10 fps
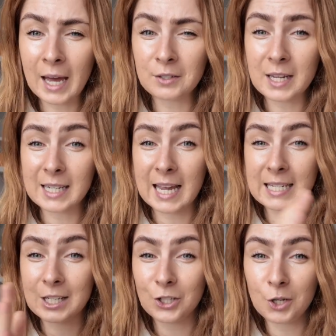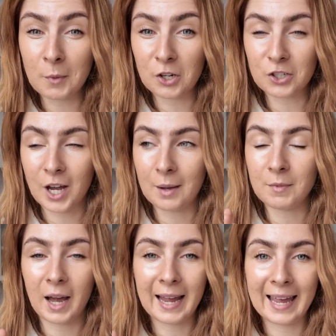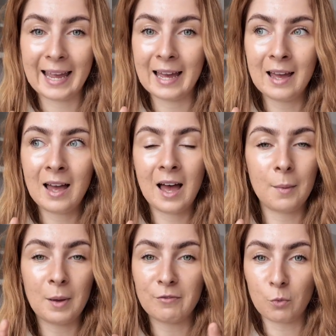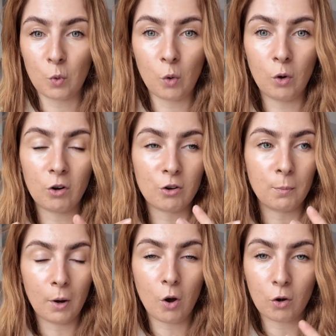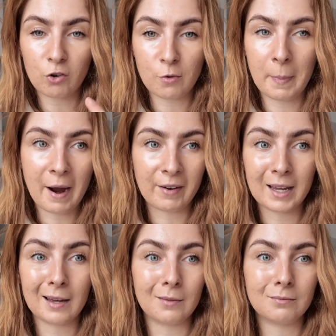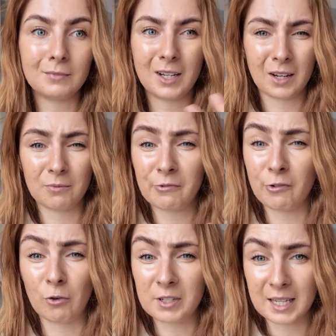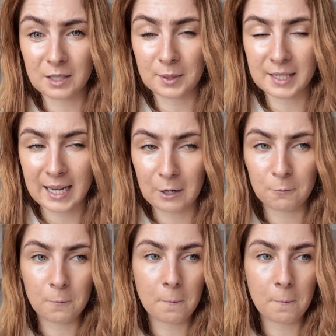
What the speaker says: without dedicating too much time that I hit a bit of a wall or a block or a barrier, 4-6 weeks out.